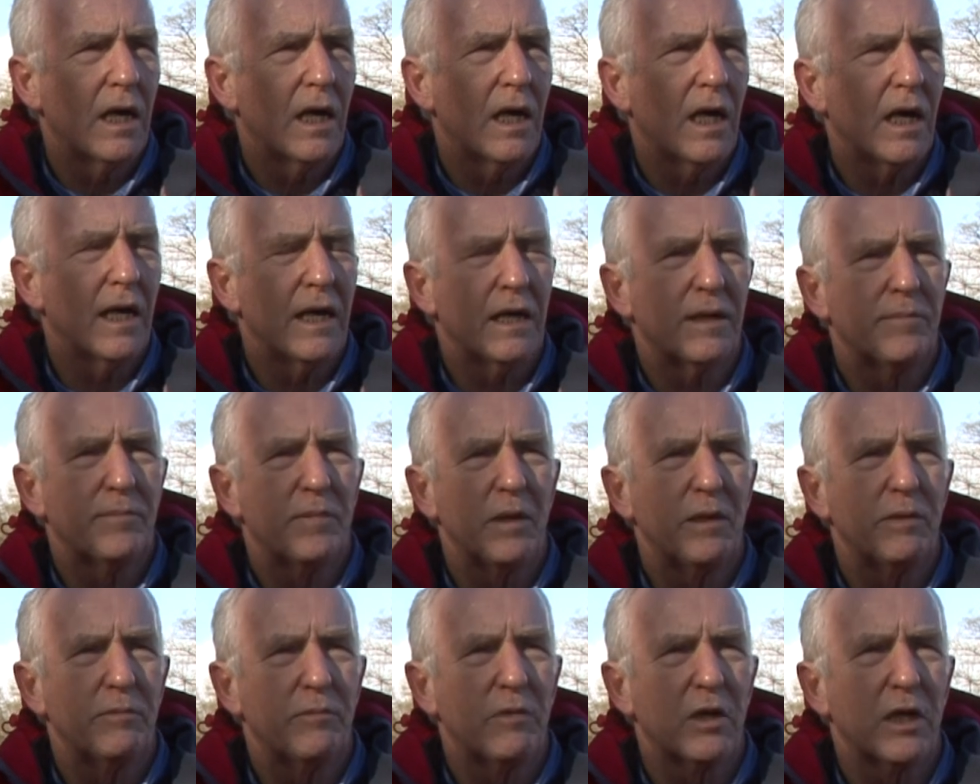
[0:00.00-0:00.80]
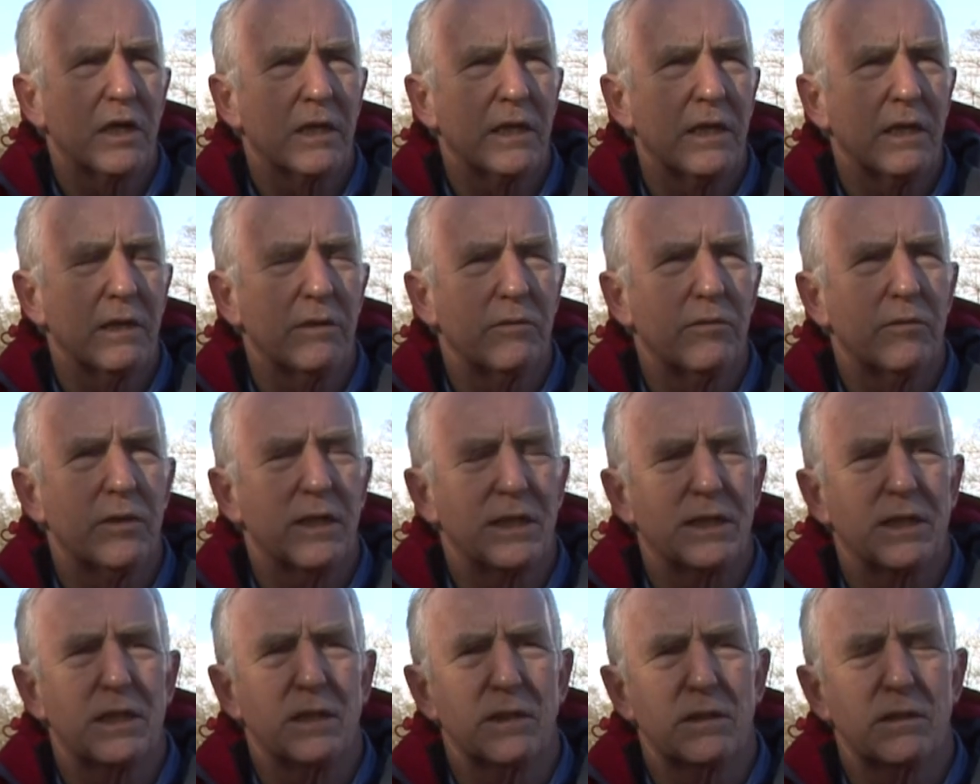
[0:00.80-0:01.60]
I have been working
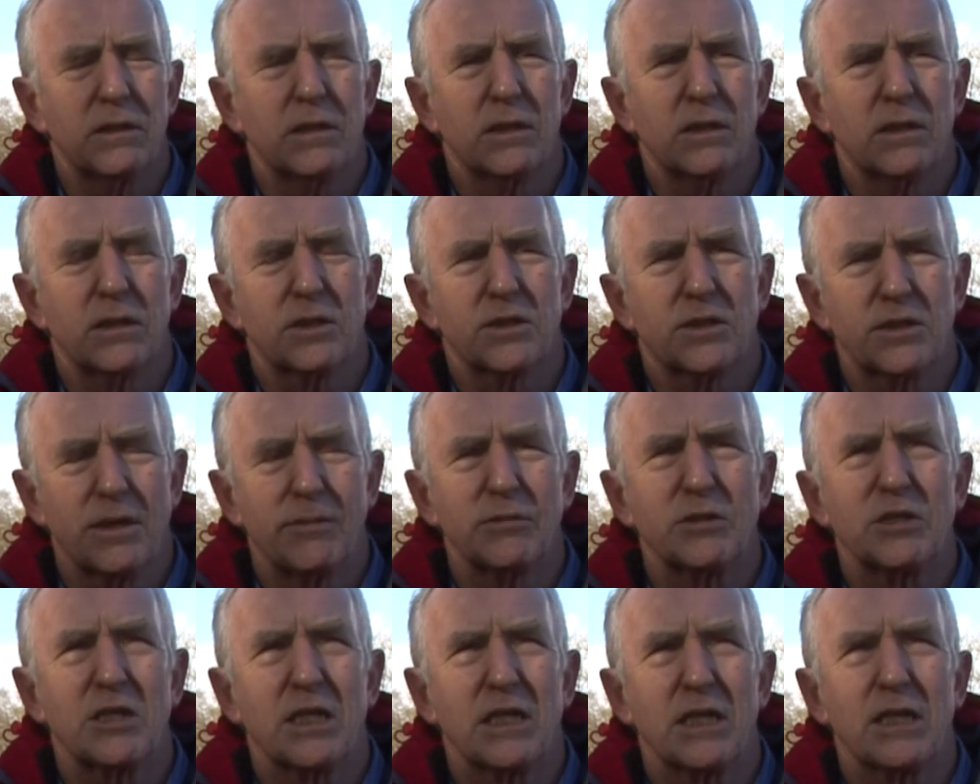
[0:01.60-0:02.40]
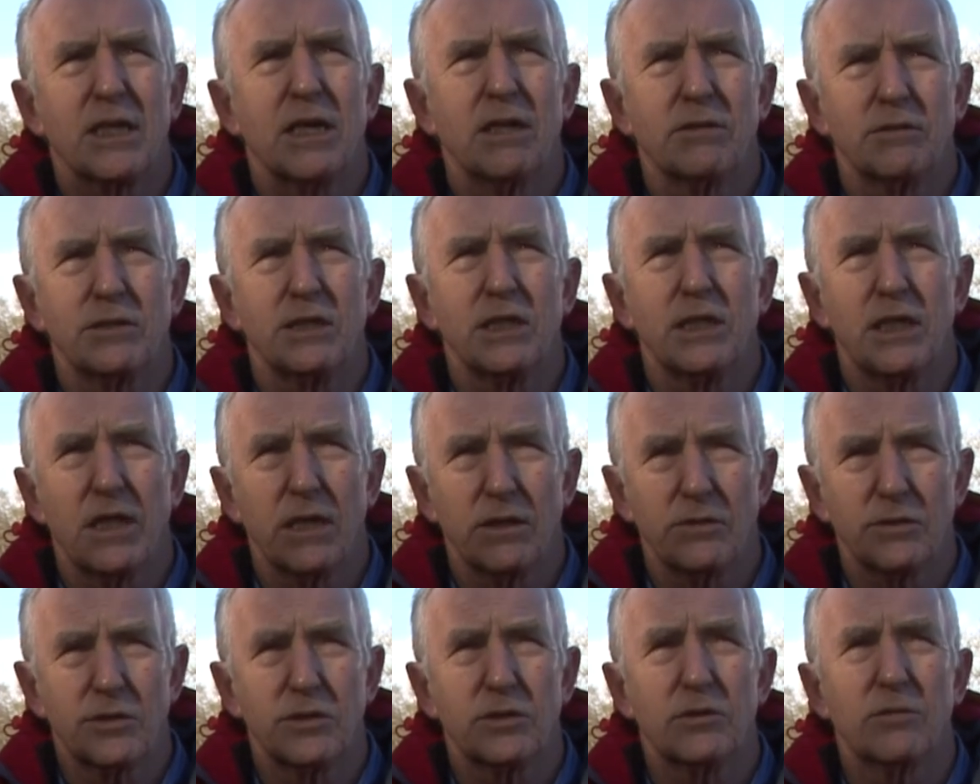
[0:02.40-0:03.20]
with the Somerset County
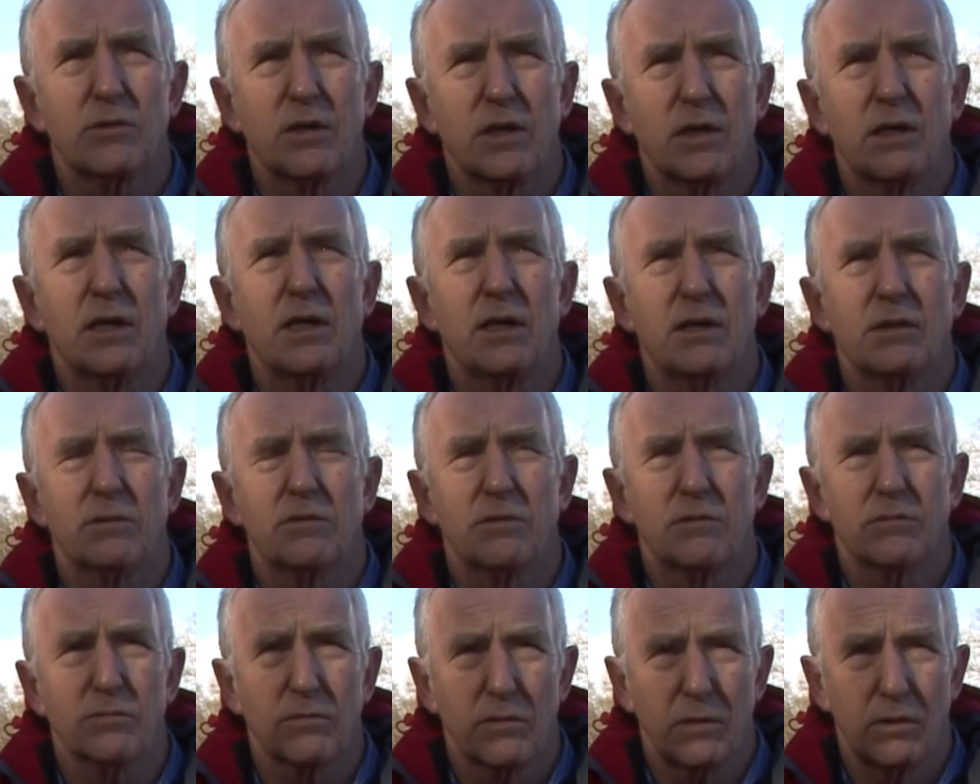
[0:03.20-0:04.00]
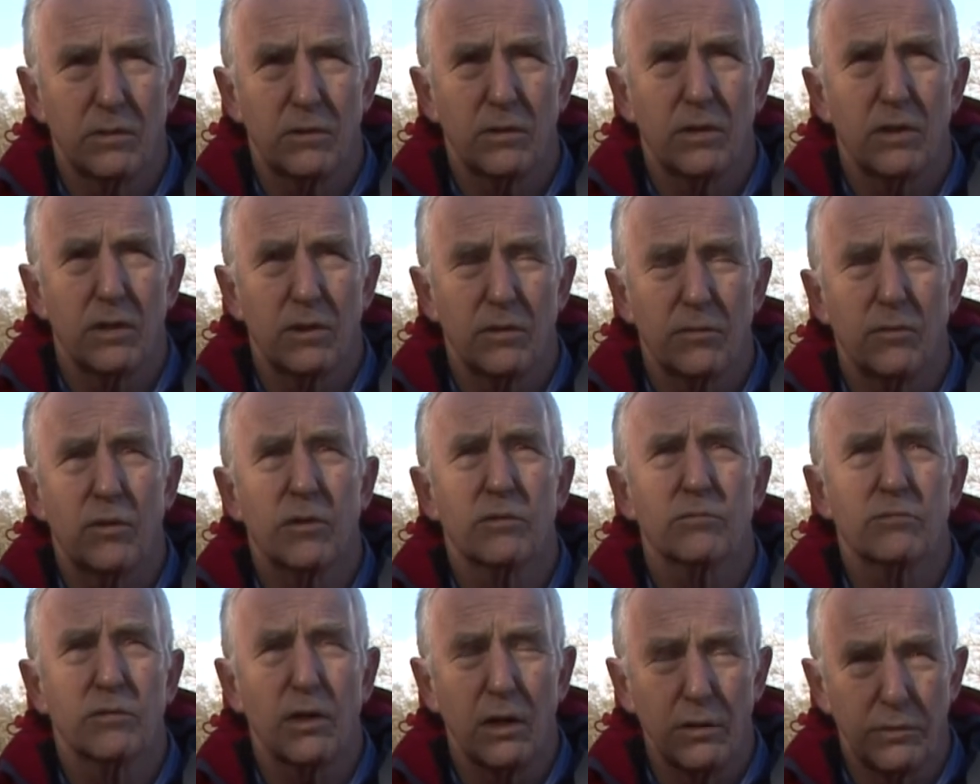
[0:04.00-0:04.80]
Council where I
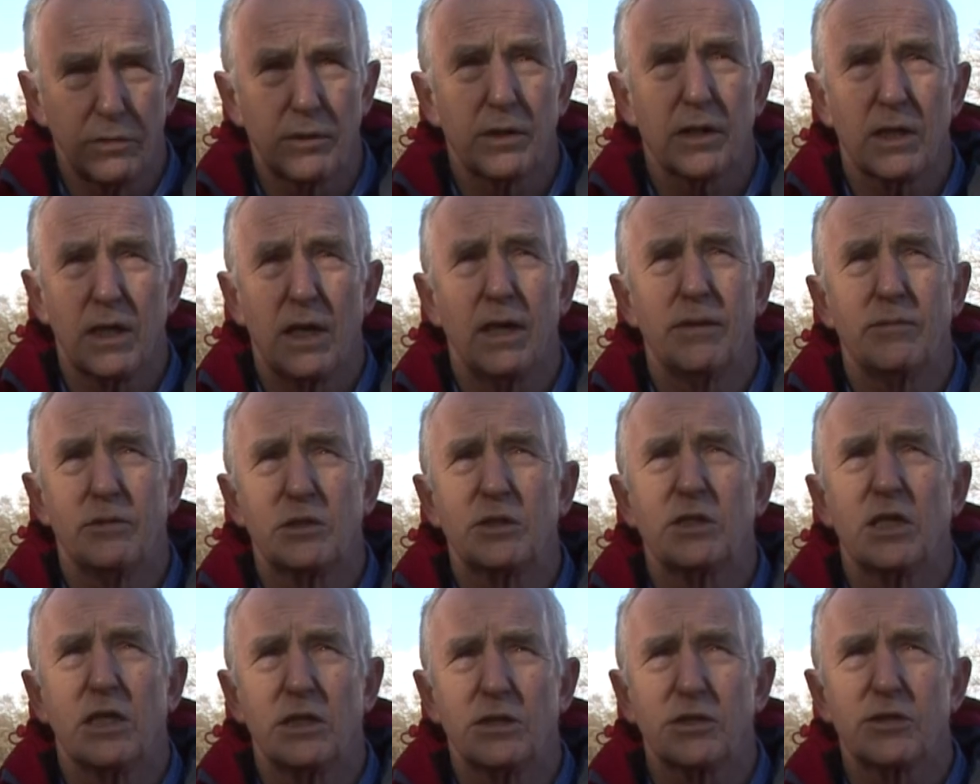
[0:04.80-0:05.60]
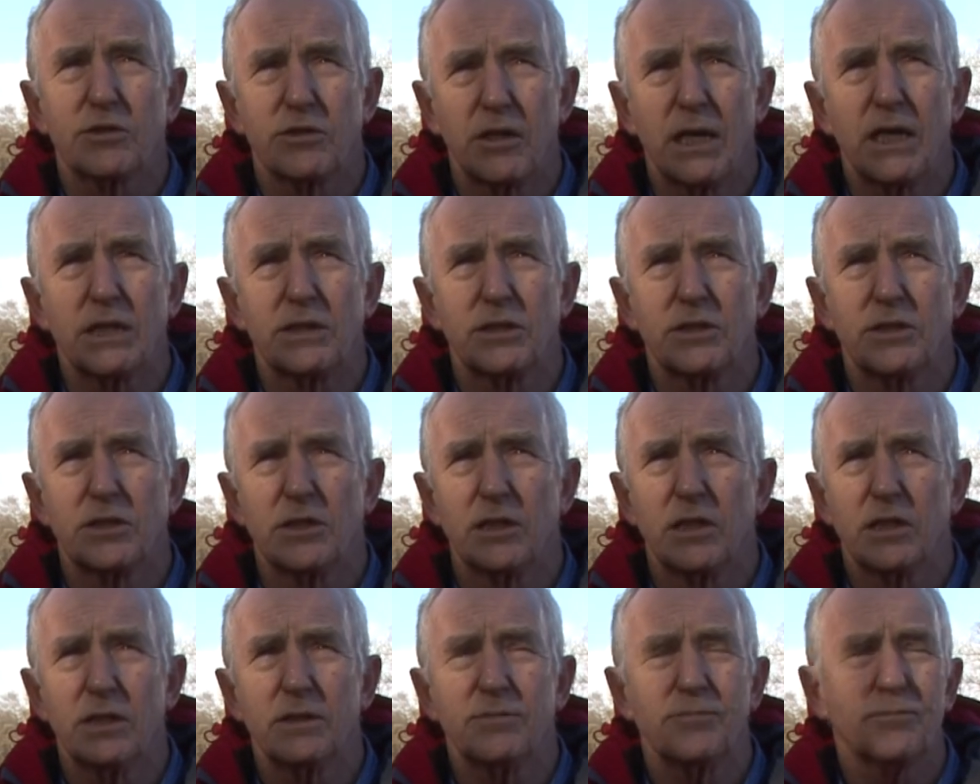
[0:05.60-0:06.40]
wrote the climate change
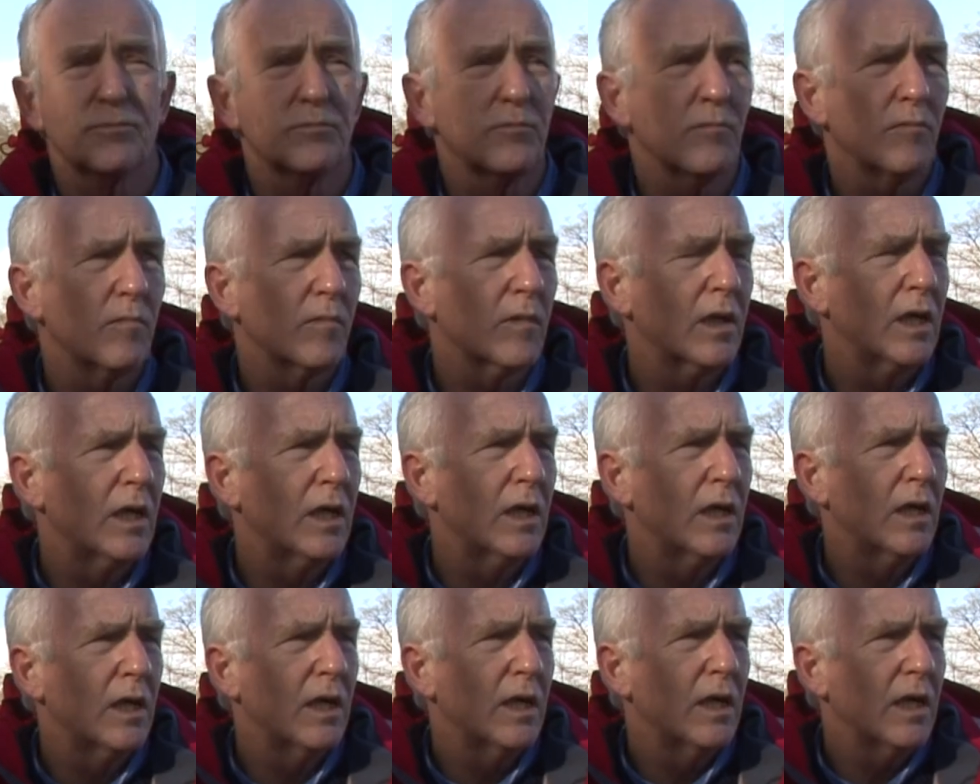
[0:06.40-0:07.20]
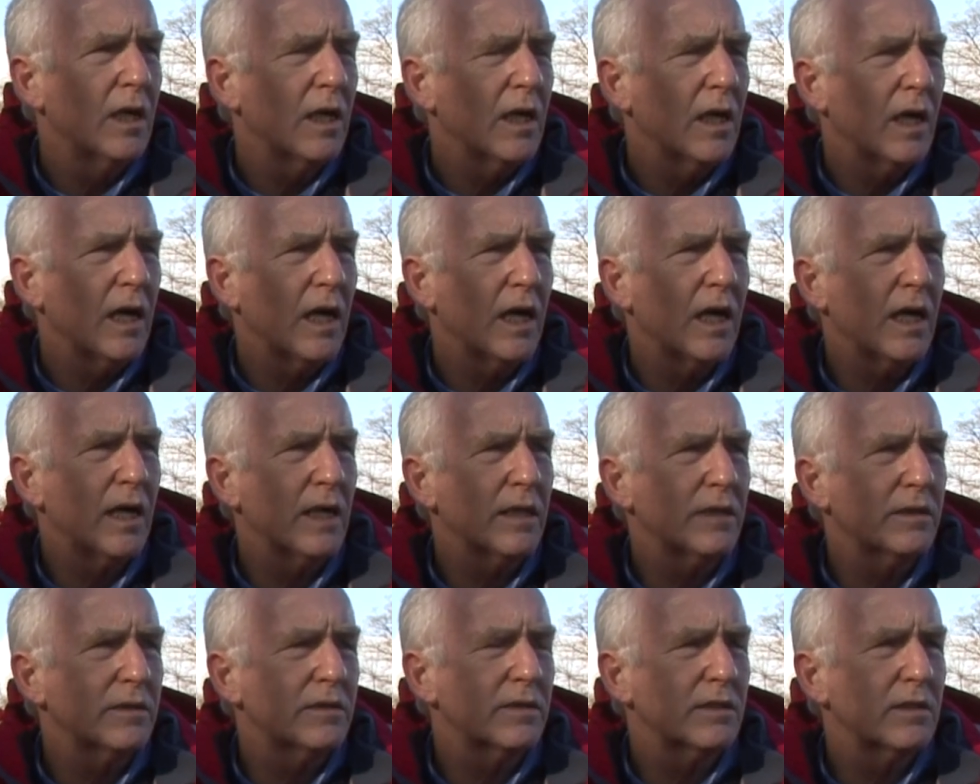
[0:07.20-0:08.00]
strategy
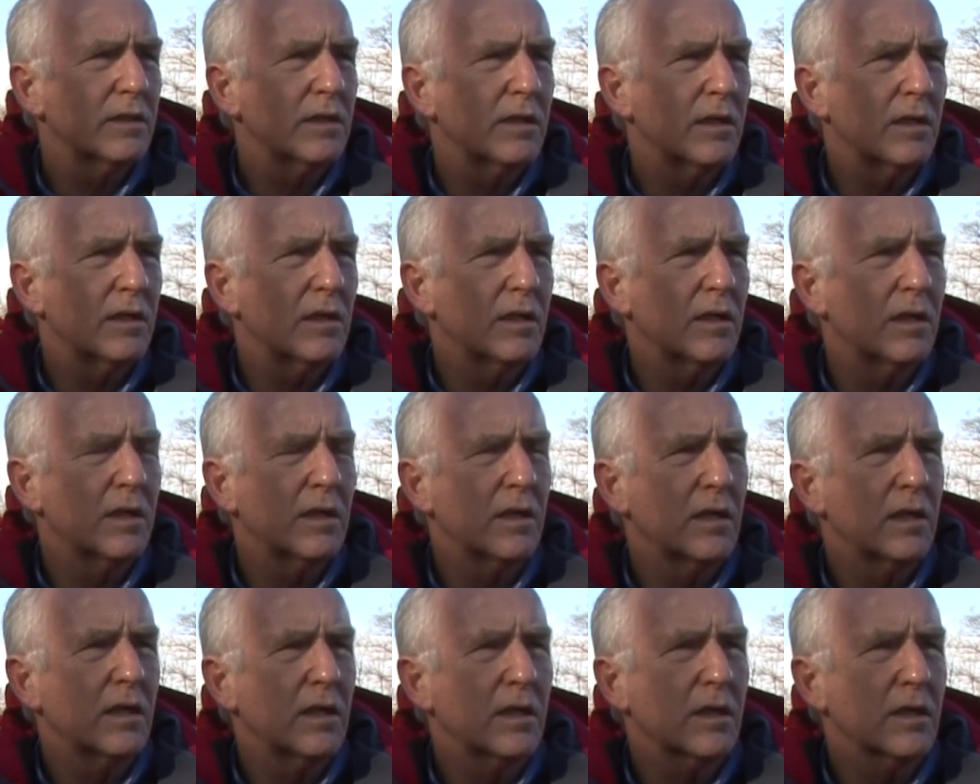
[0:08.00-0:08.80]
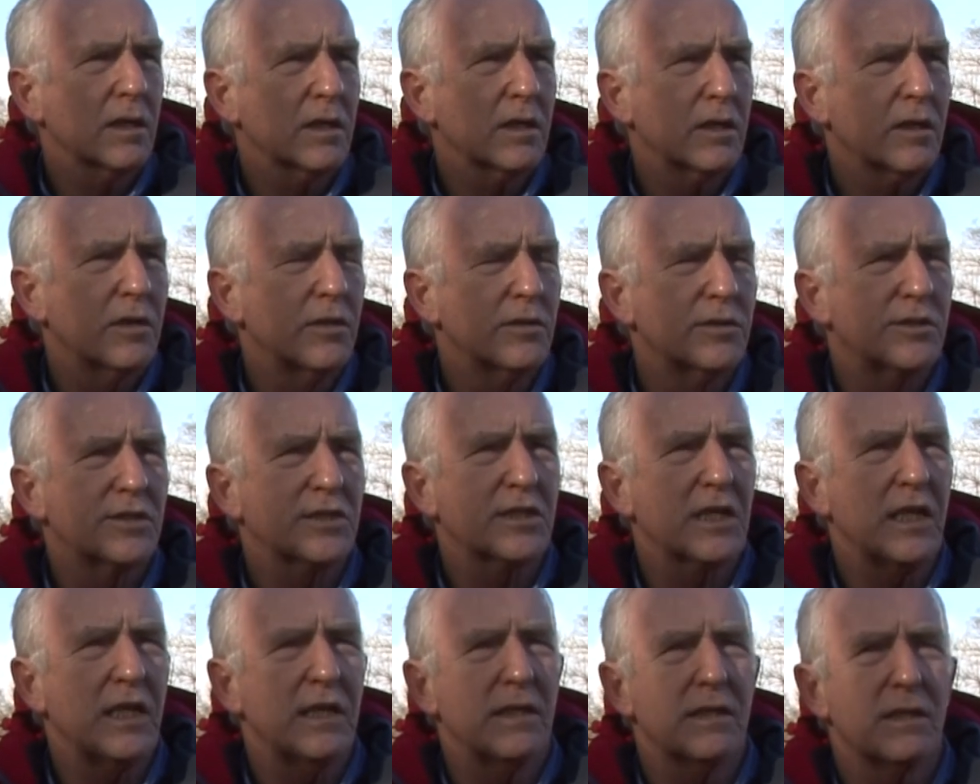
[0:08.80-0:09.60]
and could
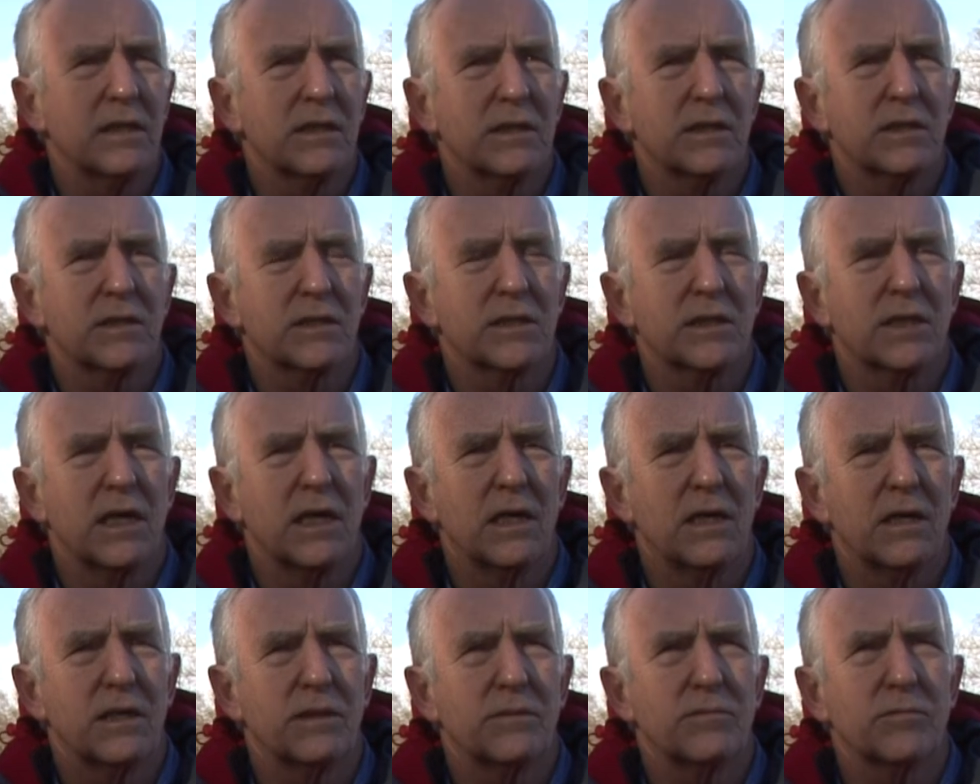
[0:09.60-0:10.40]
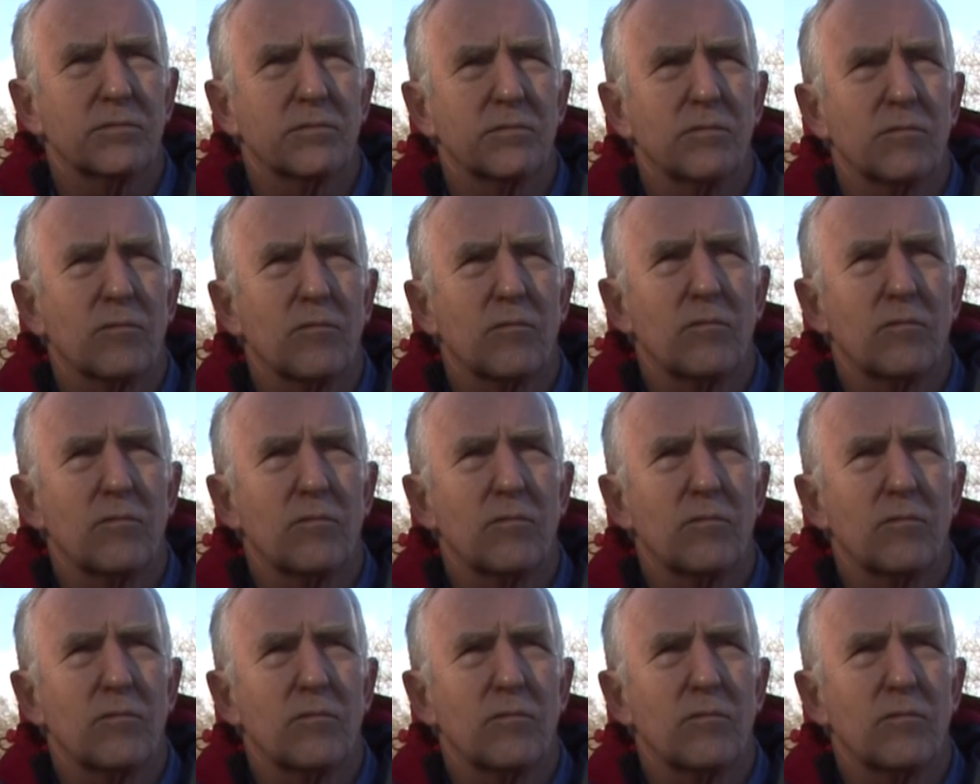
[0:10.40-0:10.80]
see that